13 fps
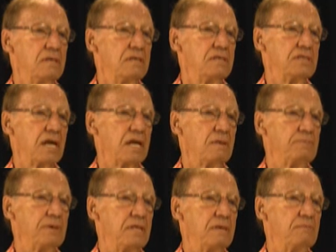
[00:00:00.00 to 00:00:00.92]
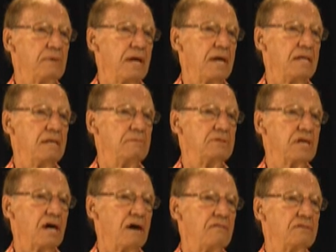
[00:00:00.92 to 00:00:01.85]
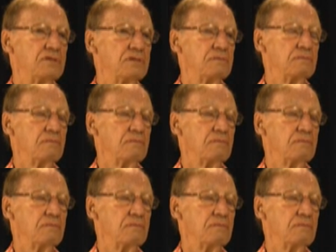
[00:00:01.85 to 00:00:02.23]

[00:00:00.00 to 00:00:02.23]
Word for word: set up in the bed themselves